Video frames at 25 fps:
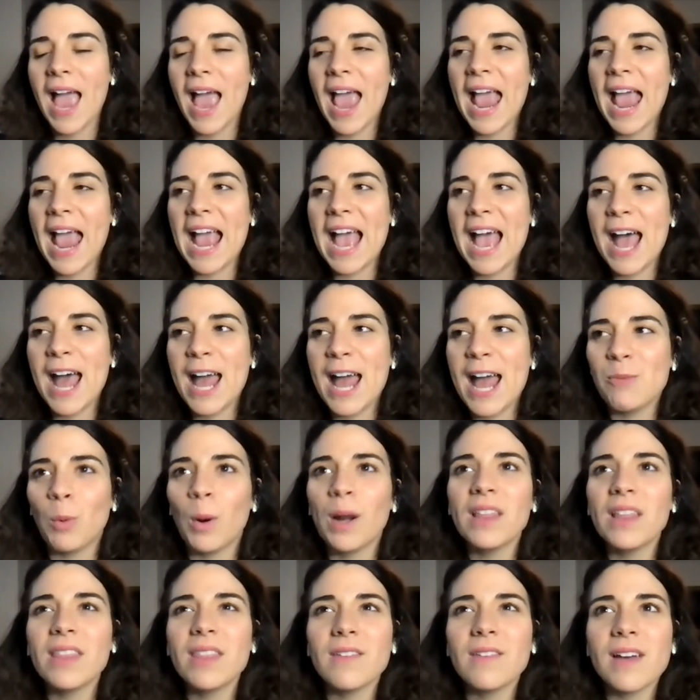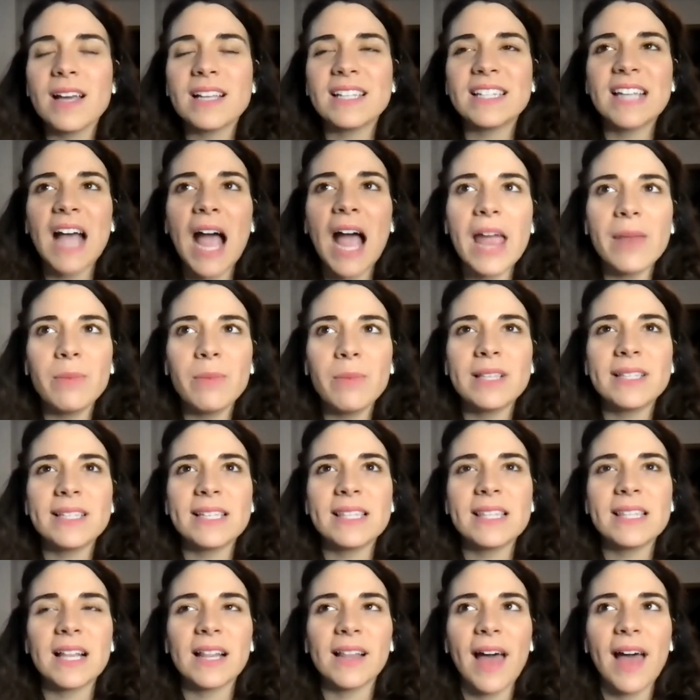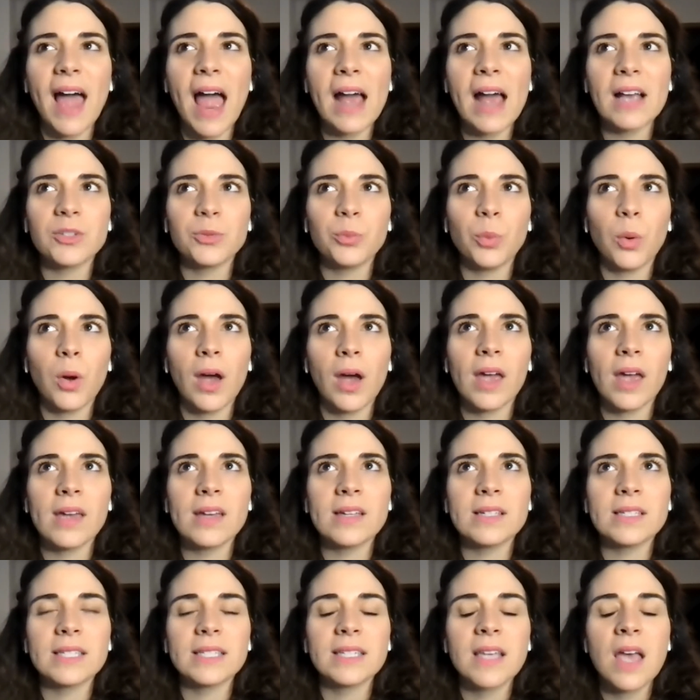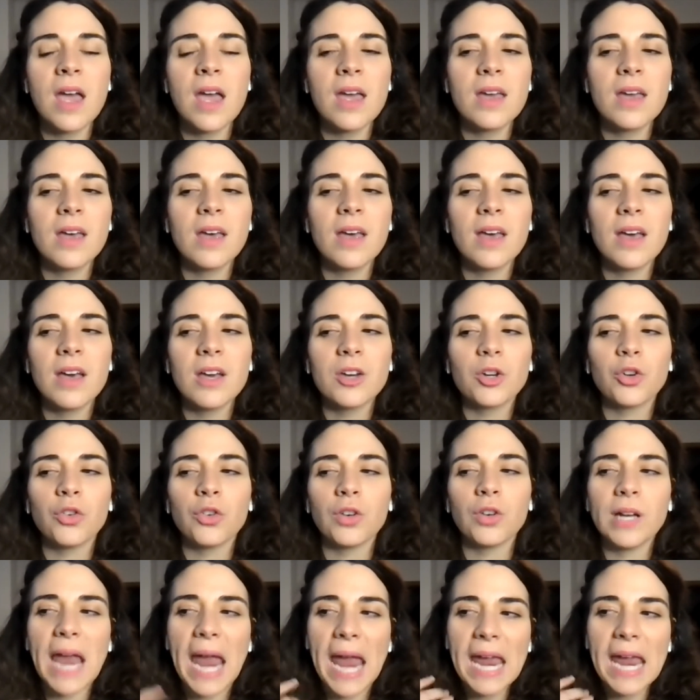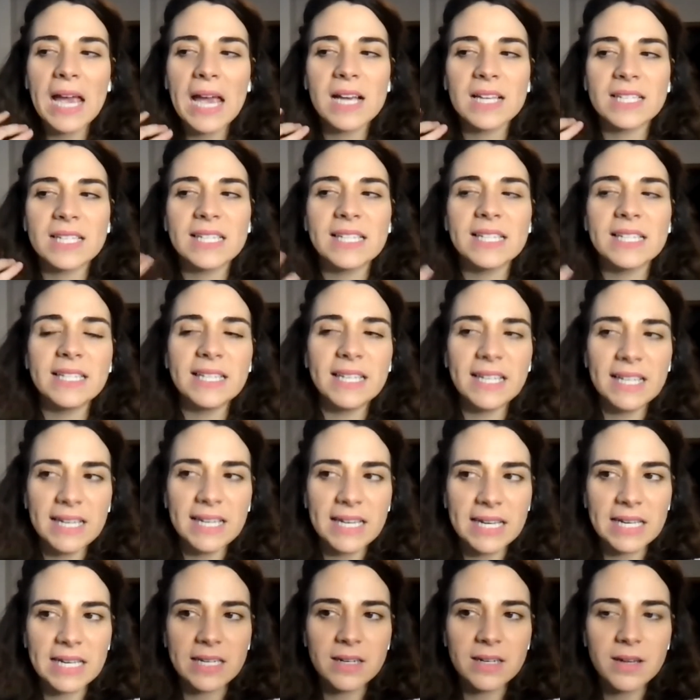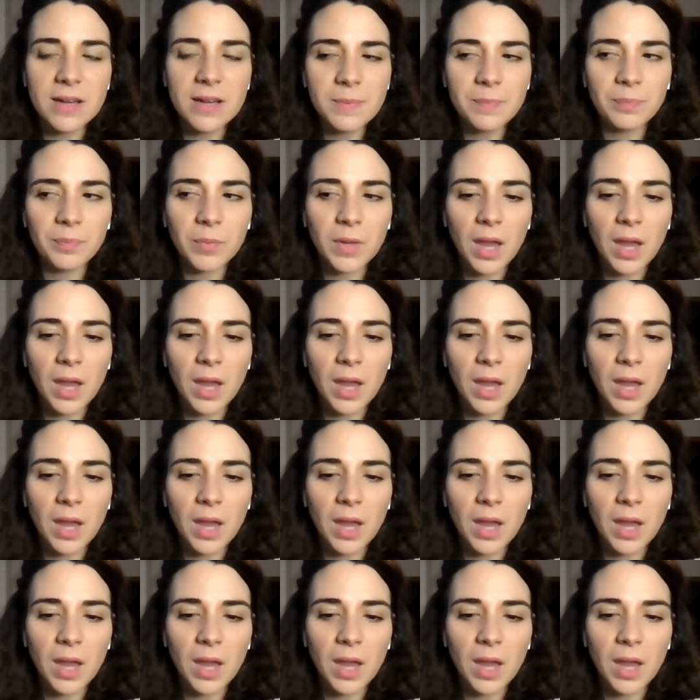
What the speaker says: And one of the assignments in the class was create a scene